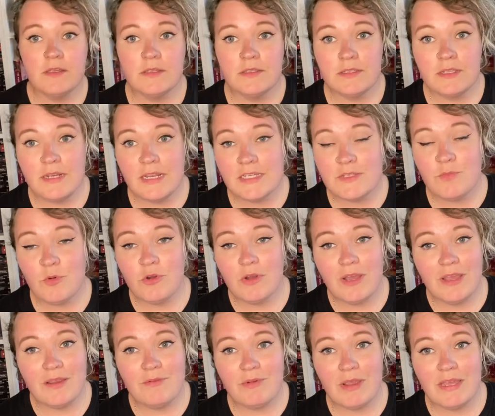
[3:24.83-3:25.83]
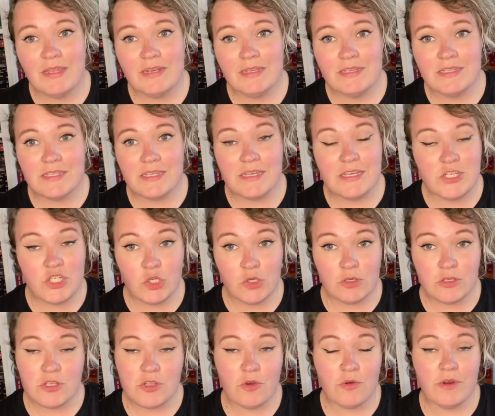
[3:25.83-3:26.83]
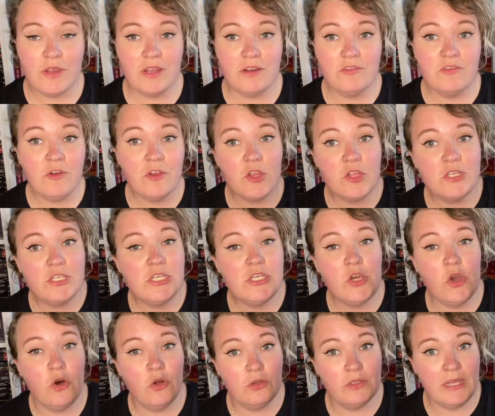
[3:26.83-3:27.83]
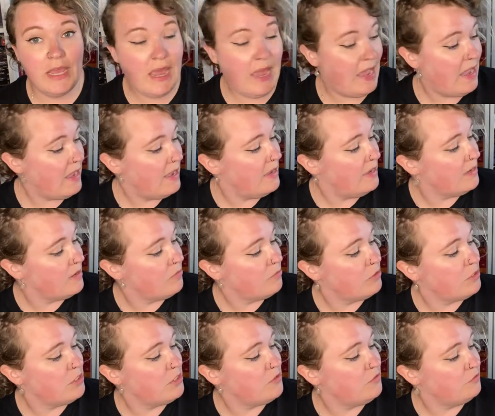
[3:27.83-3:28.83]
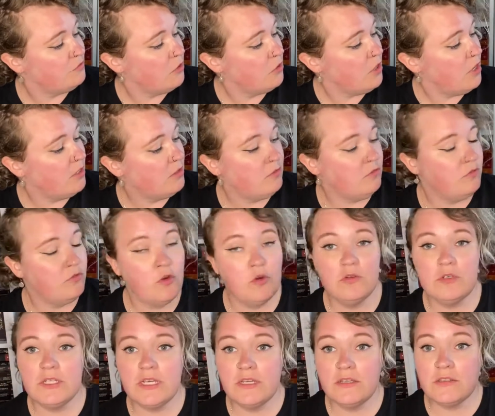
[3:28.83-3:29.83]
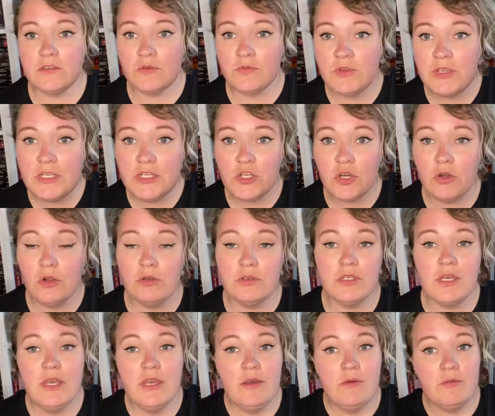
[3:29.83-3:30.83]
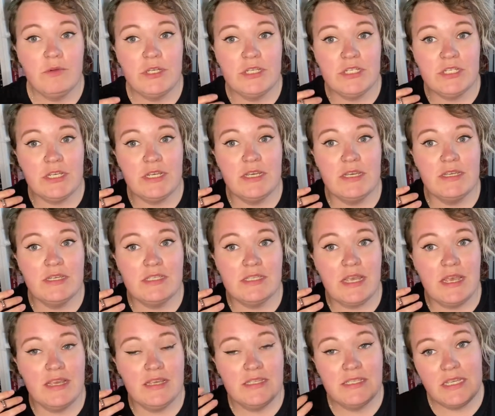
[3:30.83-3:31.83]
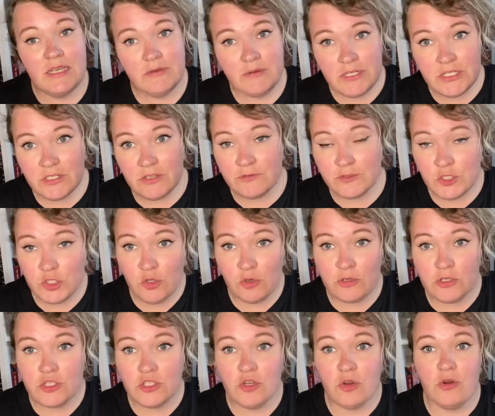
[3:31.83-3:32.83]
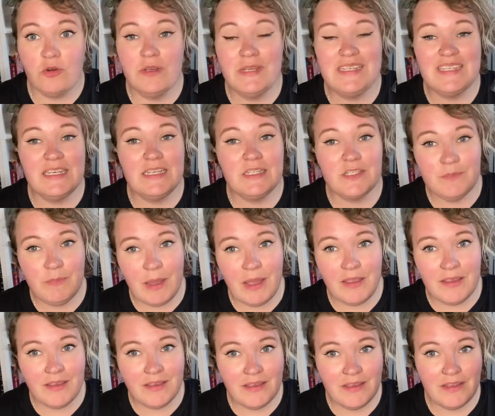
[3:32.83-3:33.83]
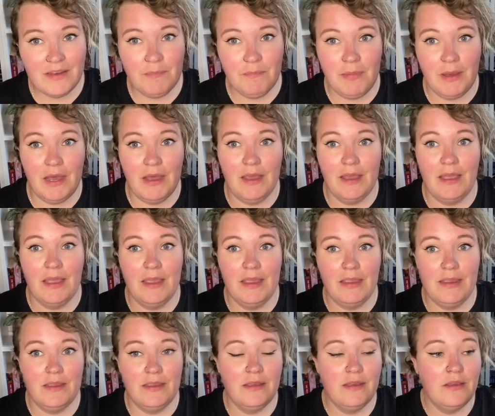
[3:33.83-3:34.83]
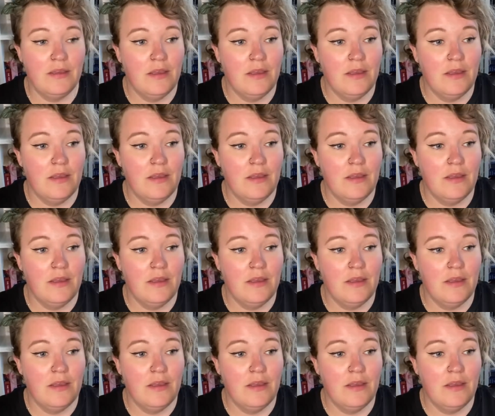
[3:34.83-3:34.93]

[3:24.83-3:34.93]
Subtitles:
The next book I read is a short story anthology called Hag, which is Forgotten Folktales Retold, which is a series of short stories inspired by